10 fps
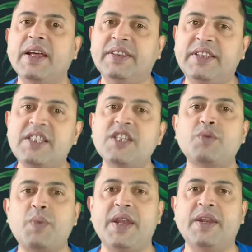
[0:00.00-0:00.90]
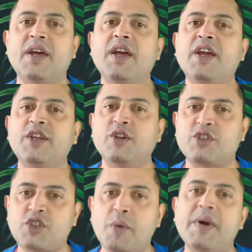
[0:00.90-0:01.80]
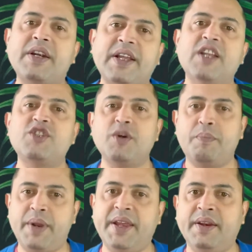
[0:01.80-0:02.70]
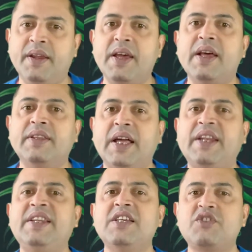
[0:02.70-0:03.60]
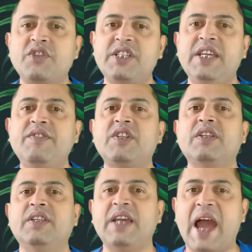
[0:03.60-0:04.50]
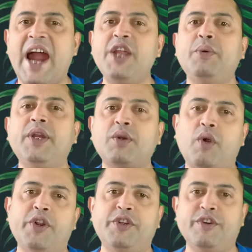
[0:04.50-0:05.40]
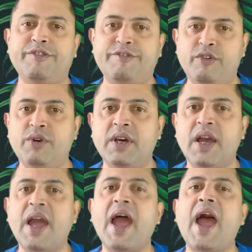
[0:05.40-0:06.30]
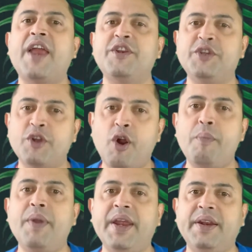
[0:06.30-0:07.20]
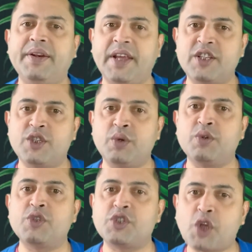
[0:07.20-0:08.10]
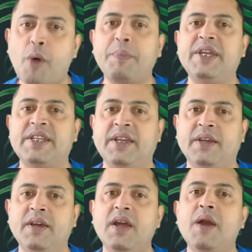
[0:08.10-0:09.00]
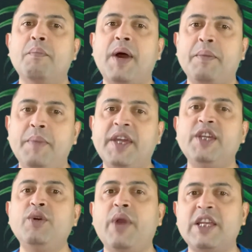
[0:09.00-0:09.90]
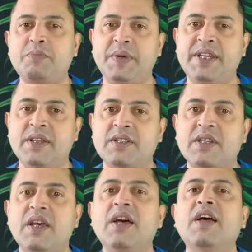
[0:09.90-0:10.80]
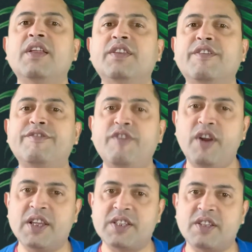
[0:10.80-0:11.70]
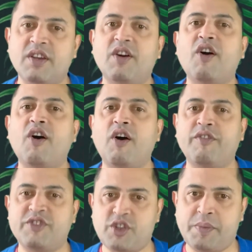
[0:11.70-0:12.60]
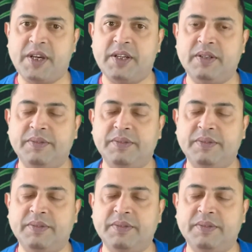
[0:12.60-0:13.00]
This is when your stomach tells your brain that it has received the adequate quantity of food, and your brain tells you to stop eating by making you experience the fullness of stomach.